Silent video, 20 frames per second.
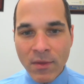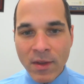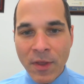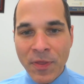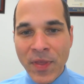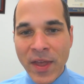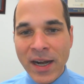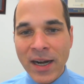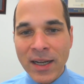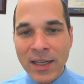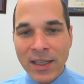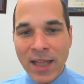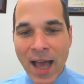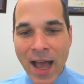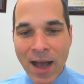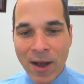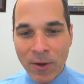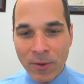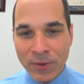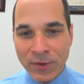that
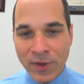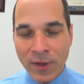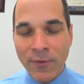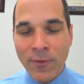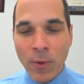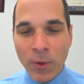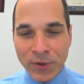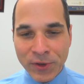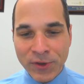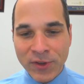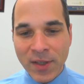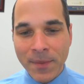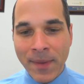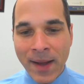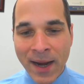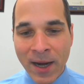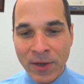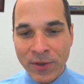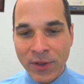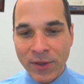forces the
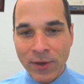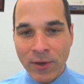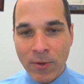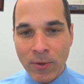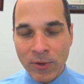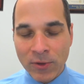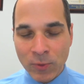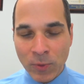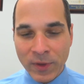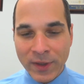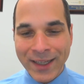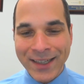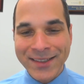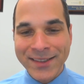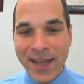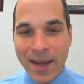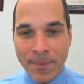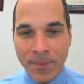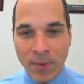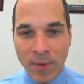buyer to close with a
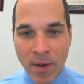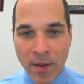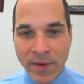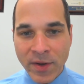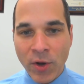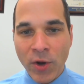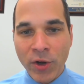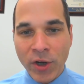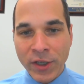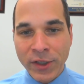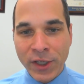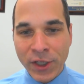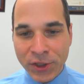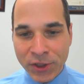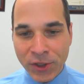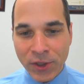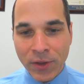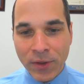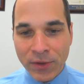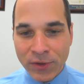temporary or
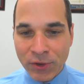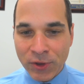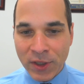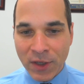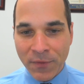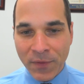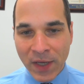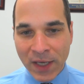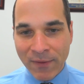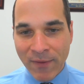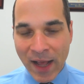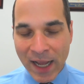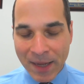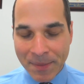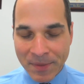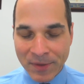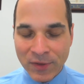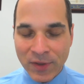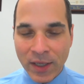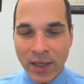conditional certificate of
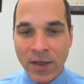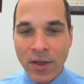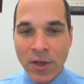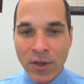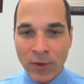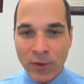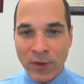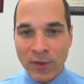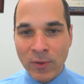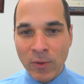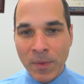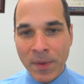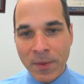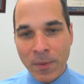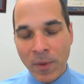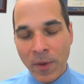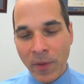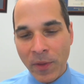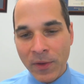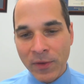occupancy. So this would be
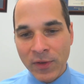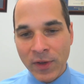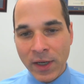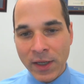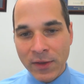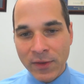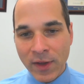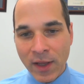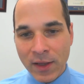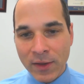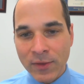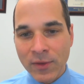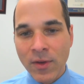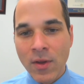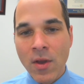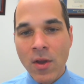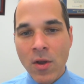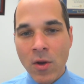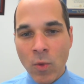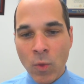where the city says,
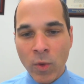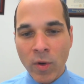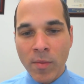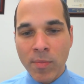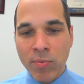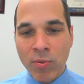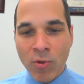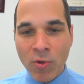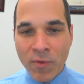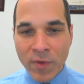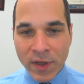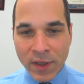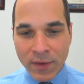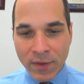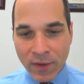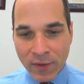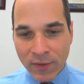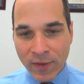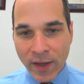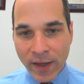we're
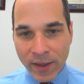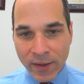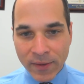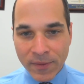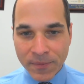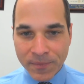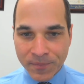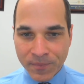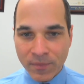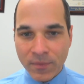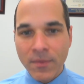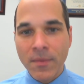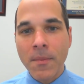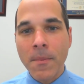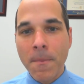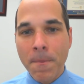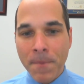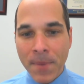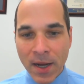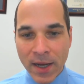approving the sale,
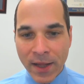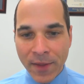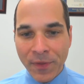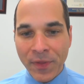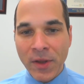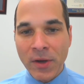but